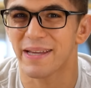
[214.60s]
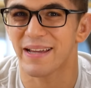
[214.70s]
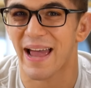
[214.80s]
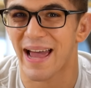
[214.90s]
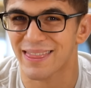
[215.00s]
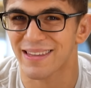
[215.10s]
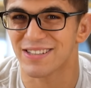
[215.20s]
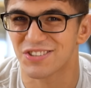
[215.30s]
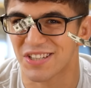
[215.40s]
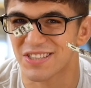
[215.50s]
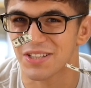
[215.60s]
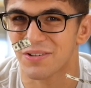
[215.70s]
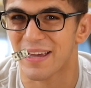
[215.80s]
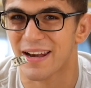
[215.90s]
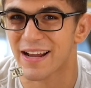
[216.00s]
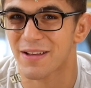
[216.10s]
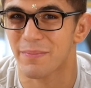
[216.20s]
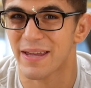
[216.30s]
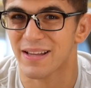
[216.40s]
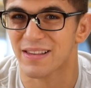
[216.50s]
be an athlete in jiu-jitsu and I can
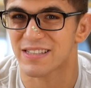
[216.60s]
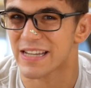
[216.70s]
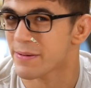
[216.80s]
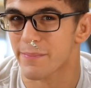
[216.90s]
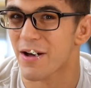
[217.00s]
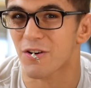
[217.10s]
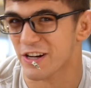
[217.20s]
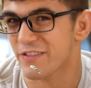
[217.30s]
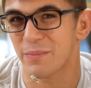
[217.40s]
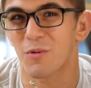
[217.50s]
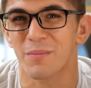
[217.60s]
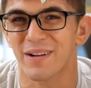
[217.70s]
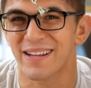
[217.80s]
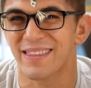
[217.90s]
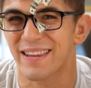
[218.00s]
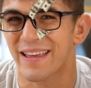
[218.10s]
make the same amount or even more money than